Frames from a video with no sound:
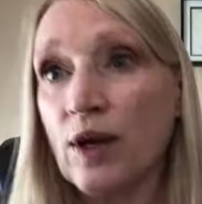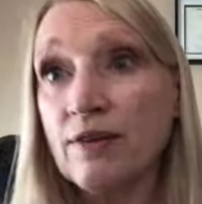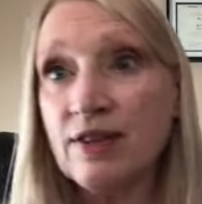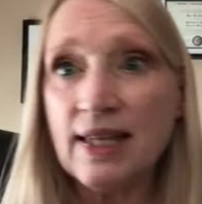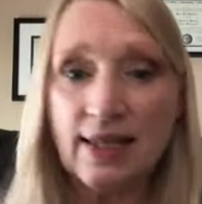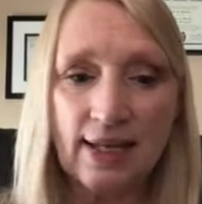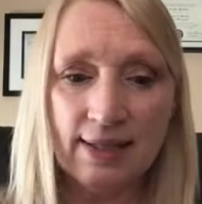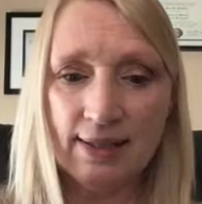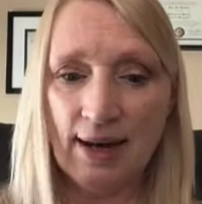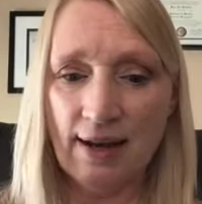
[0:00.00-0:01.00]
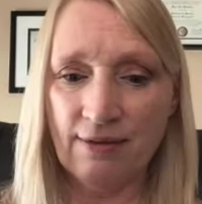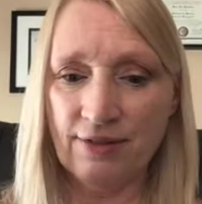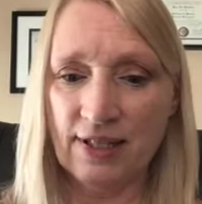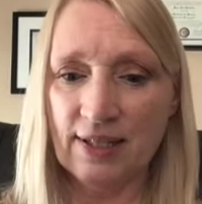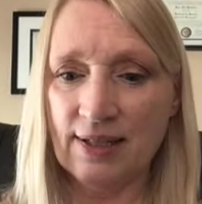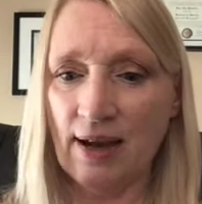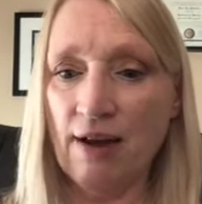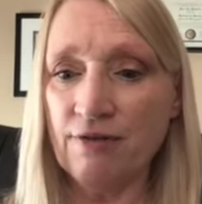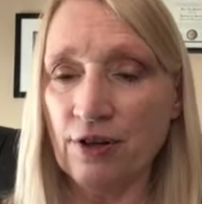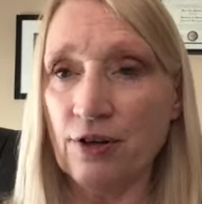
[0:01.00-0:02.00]
of the things that I have
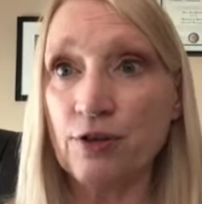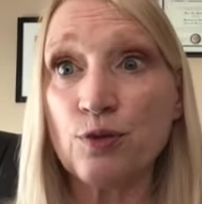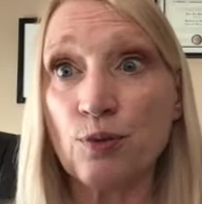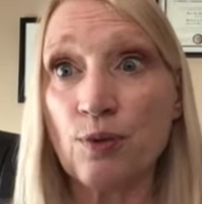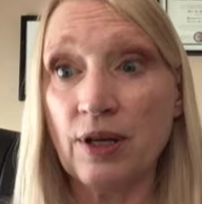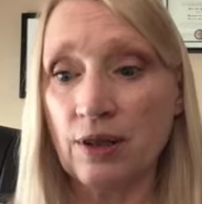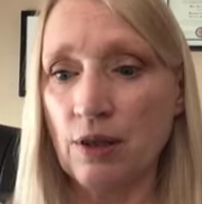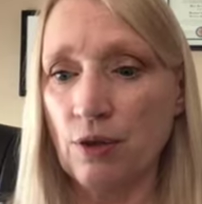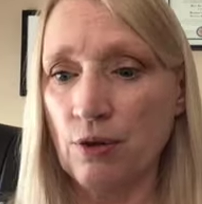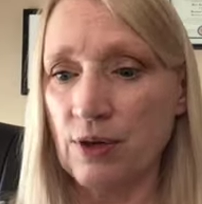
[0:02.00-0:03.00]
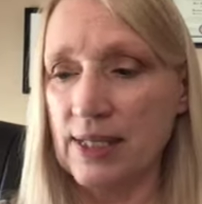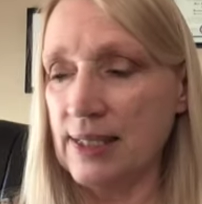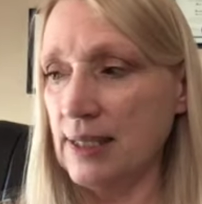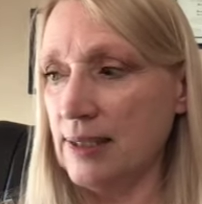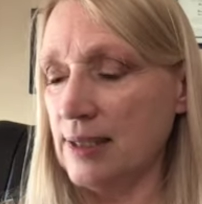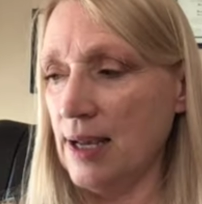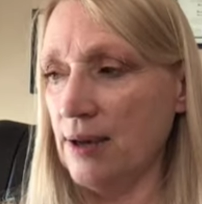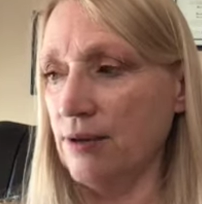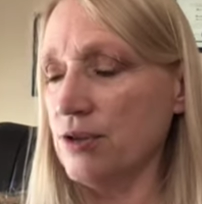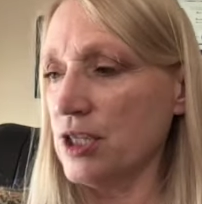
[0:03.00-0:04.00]
discovered with the 36
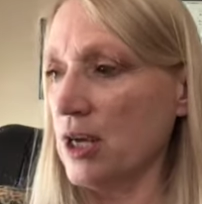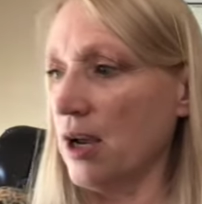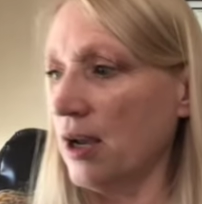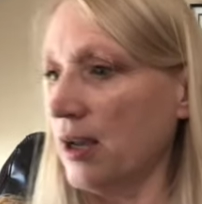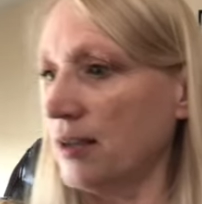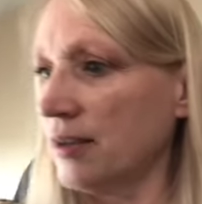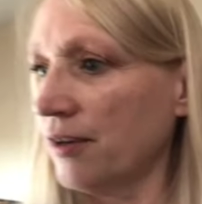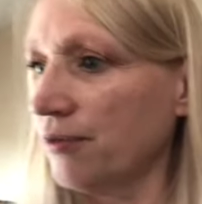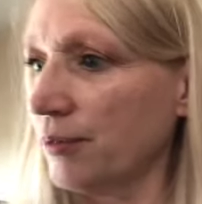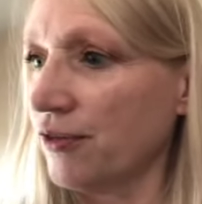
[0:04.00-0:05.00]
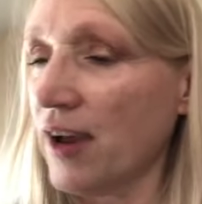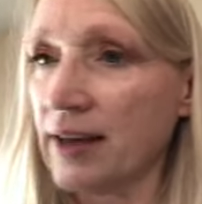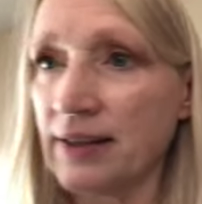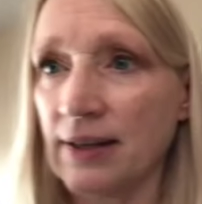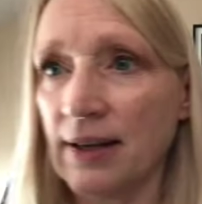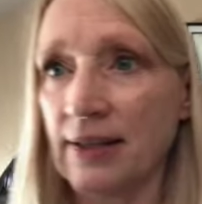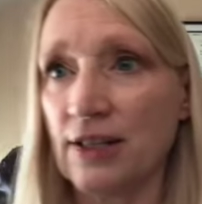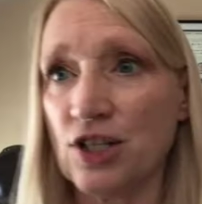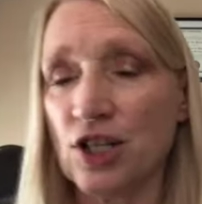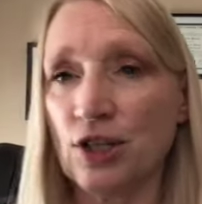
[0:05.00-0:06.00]
count, aside from the fact that I
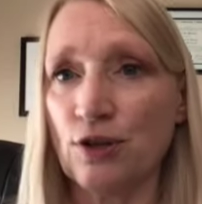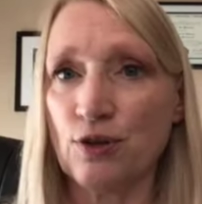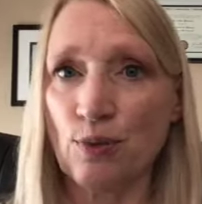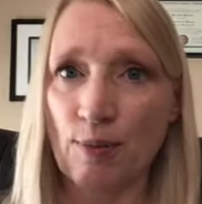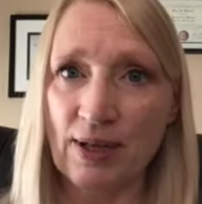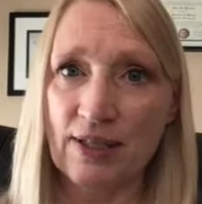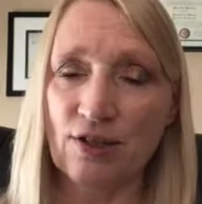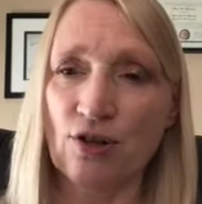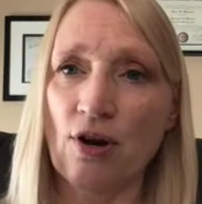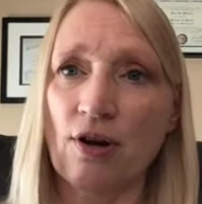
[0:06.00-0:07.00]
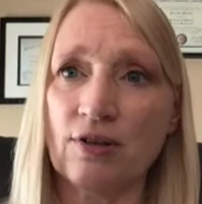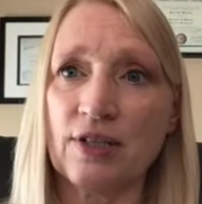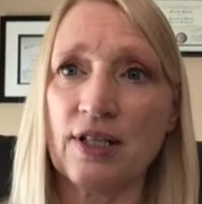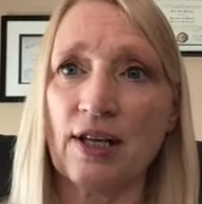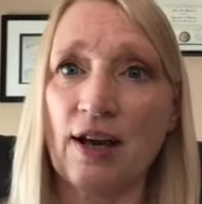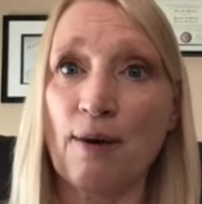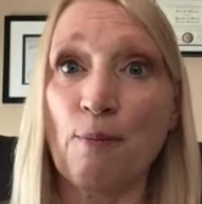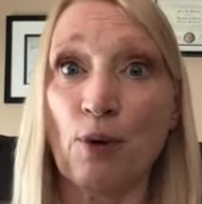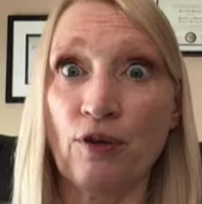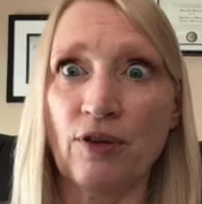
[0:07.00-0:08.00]
need to use what my sister calls the
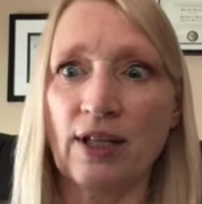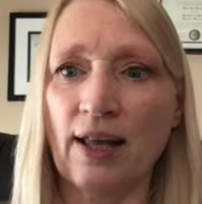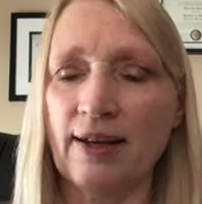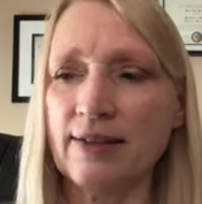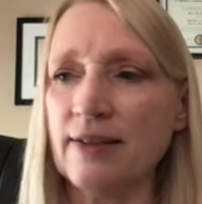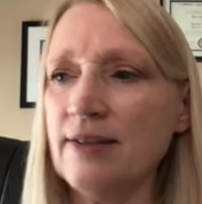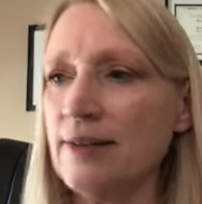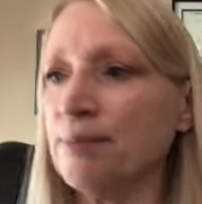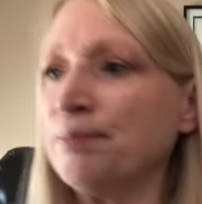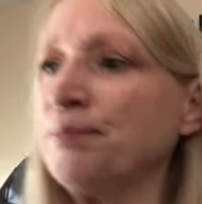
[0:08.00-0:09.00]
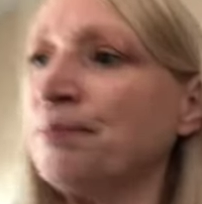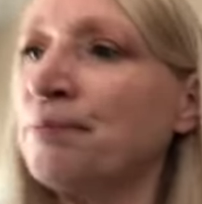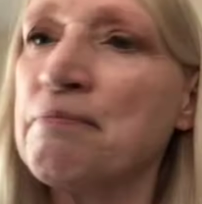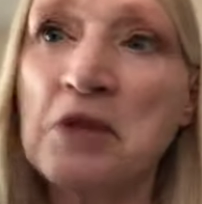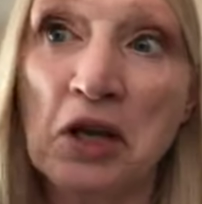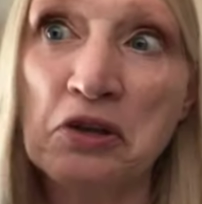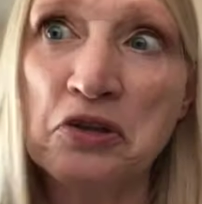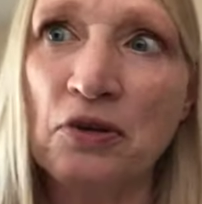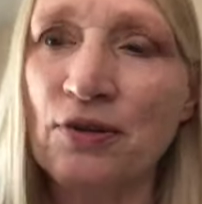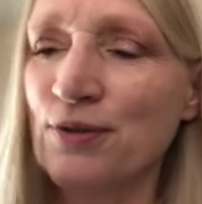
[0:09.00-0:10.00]
boyfriend glasses, I'll
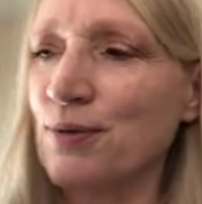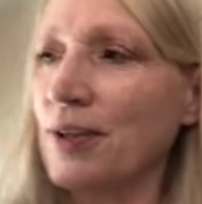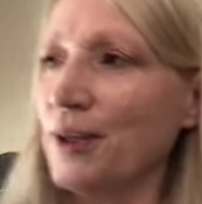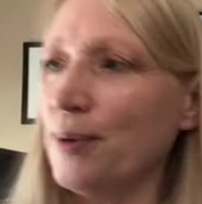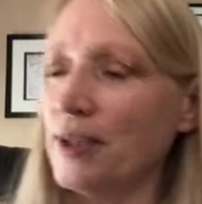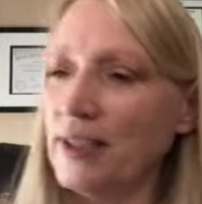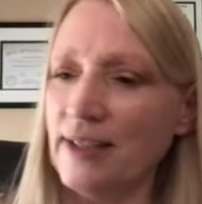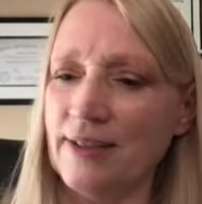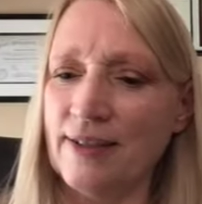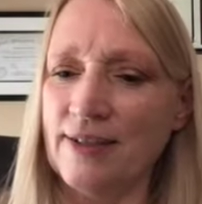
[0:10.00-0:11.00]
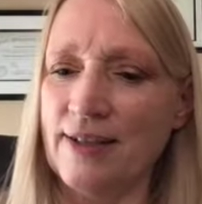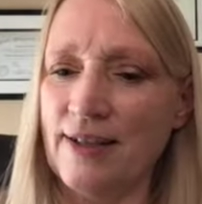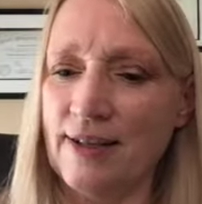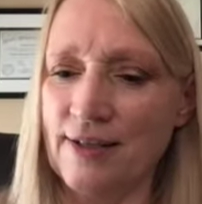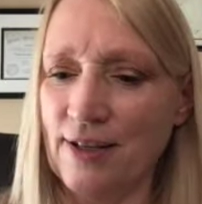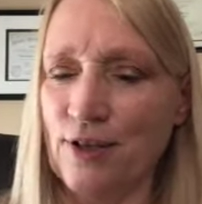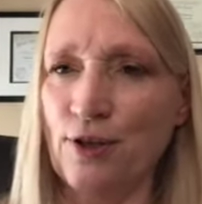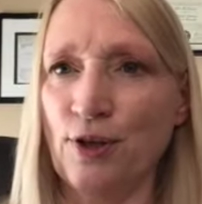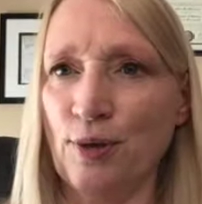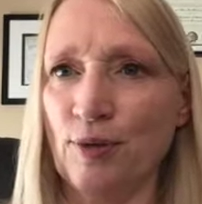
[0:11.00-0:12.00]
show those really quickly because it is
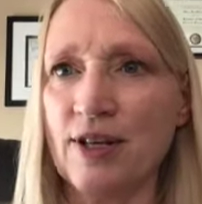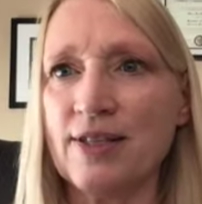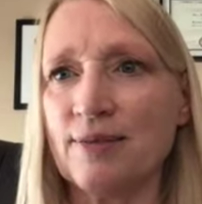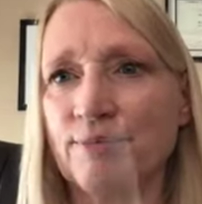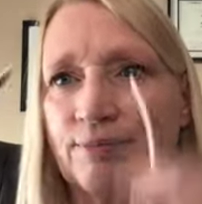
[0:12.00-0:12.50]
humorous.